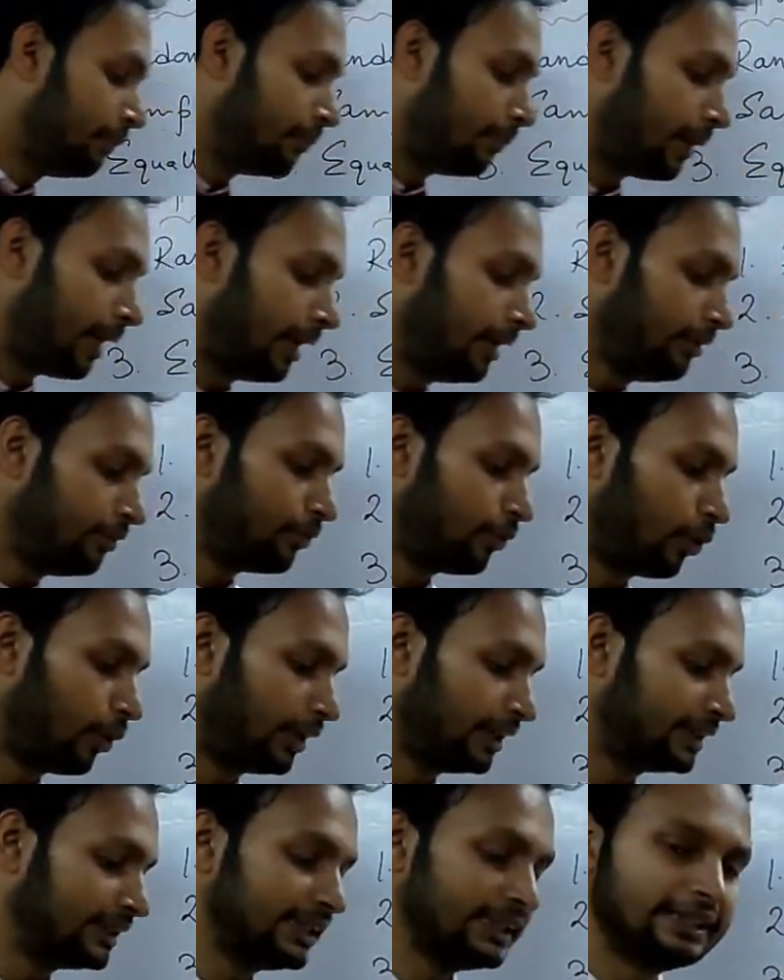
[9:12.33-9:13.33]
by
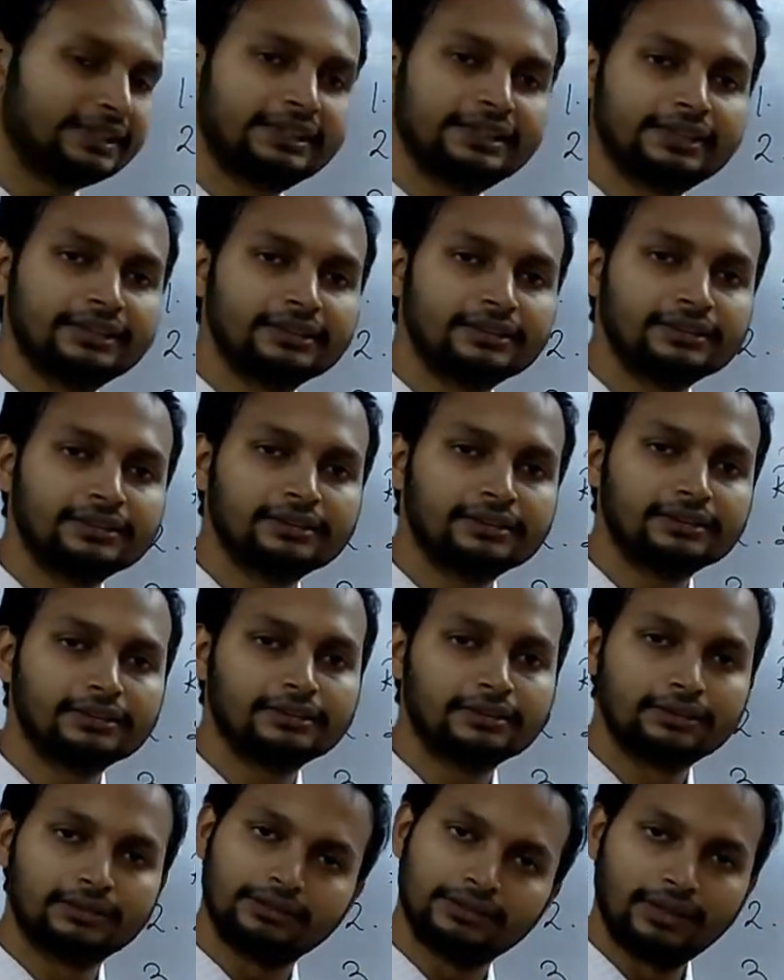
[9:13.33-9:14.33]
46.
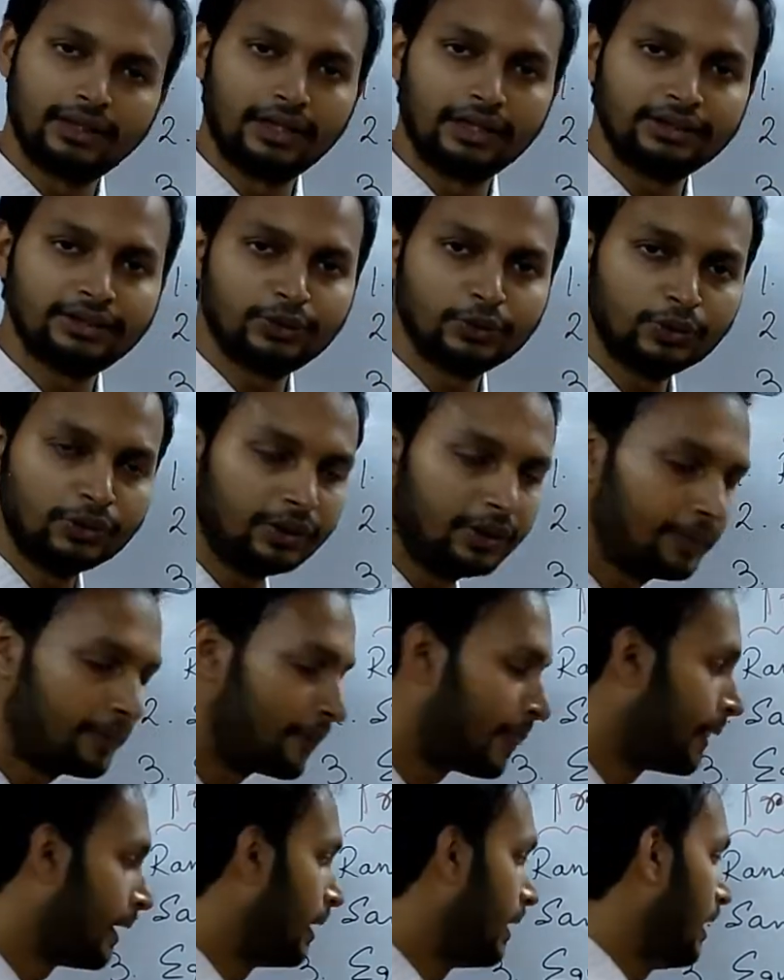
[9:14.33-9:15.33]
Understood?
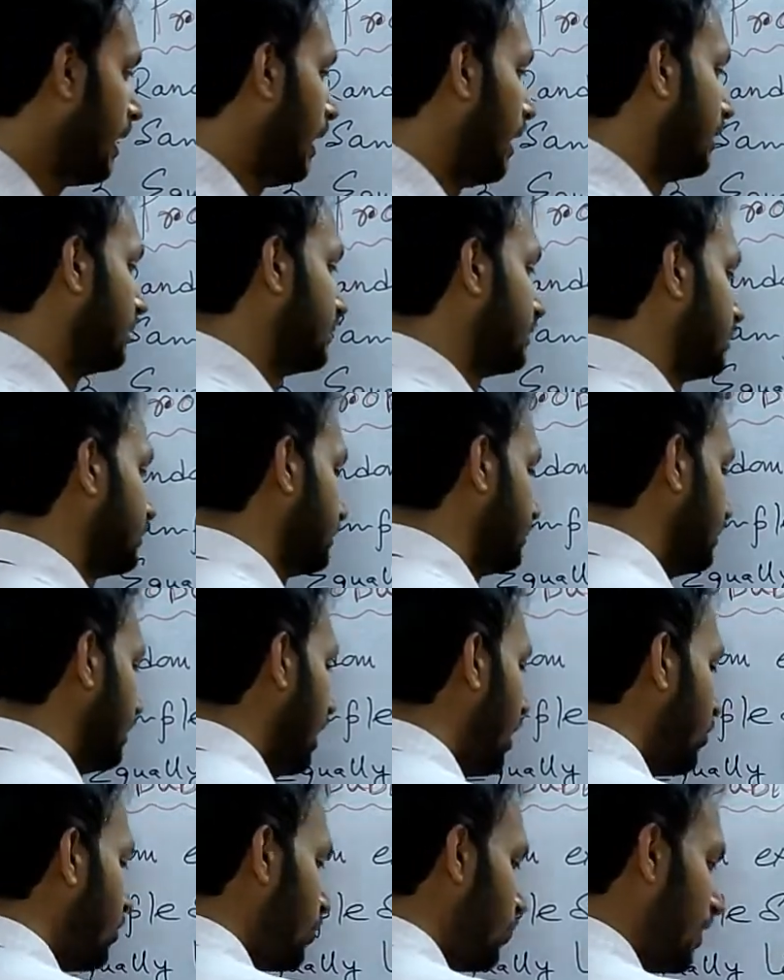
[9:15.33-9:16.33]
Achha.
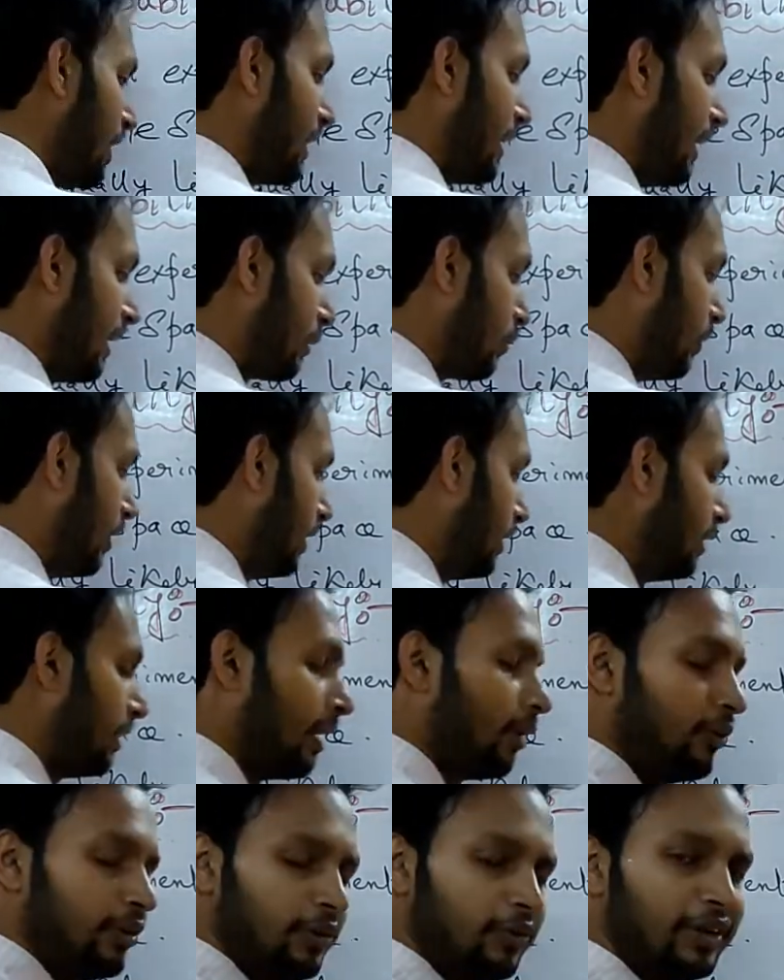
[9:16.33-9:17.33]
Now you will calculate,
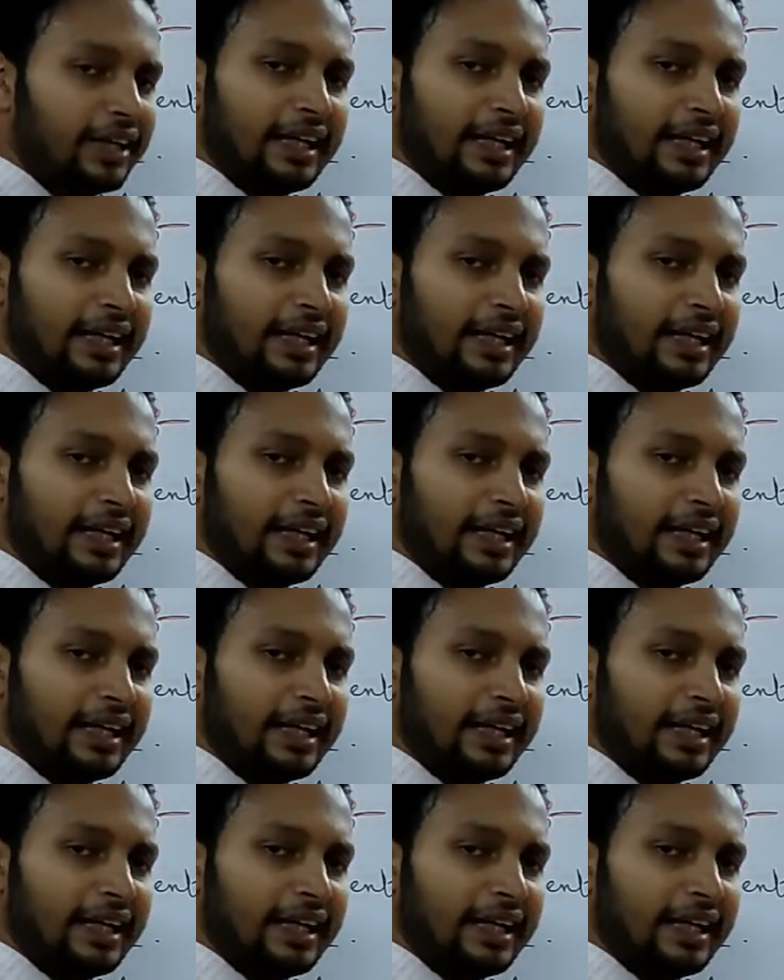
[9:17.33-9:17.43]
now you will